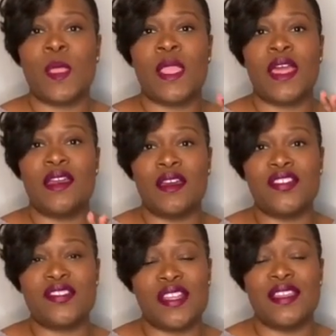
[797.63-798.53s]
and
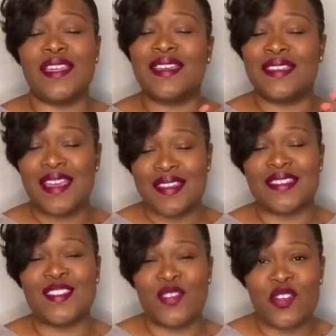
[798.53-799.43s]
understand that, yes,
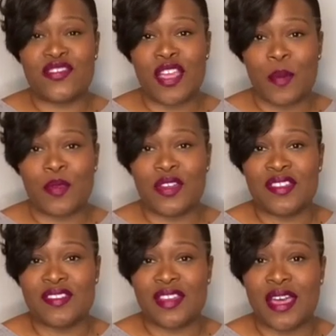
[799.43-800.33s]
this first chapter is
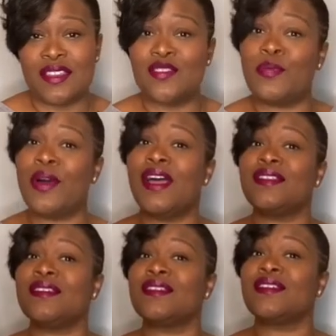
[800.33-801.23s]
a challenge,
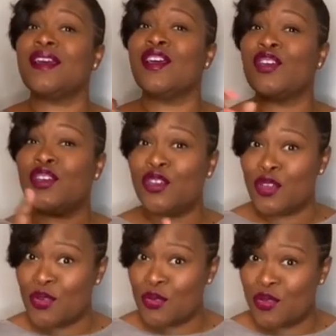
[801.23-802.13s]
but
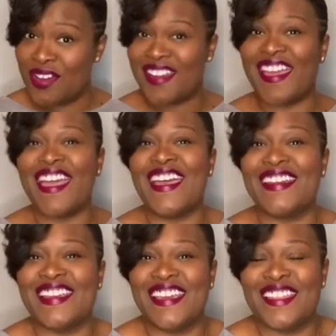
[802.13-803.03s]
you
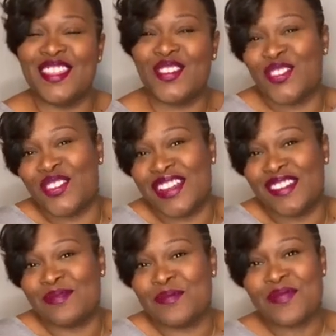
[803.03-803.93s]
can get through
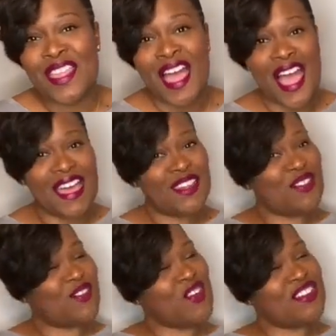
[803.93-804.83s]
it. I
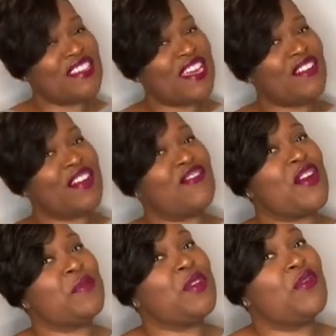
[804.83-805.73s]
look forward to hearing
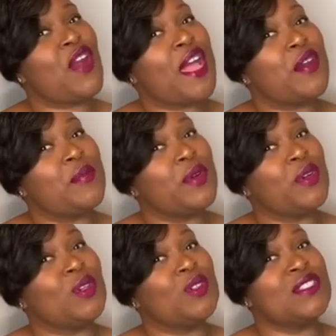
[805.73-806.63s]
from you, Writer
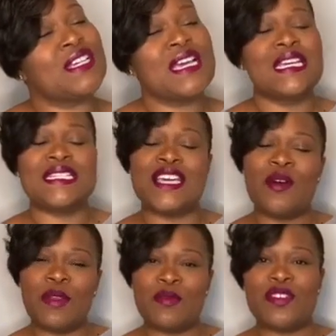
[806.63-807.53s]
Boos. Tell
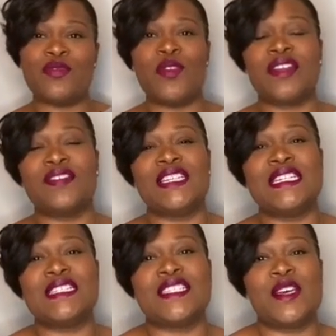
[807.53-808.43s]
me which one of
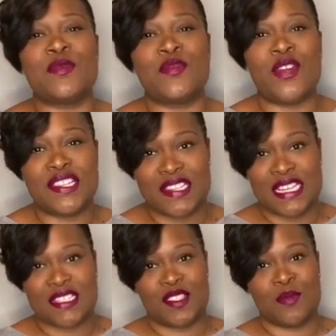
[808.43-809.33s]
these tips
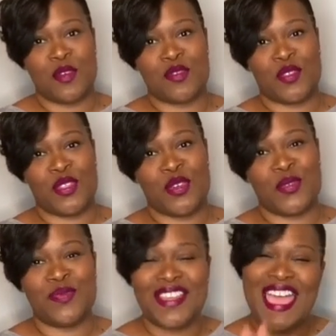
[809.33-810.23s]
resonates the most with
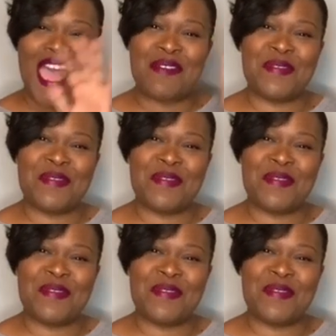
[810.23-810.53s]
you. Happy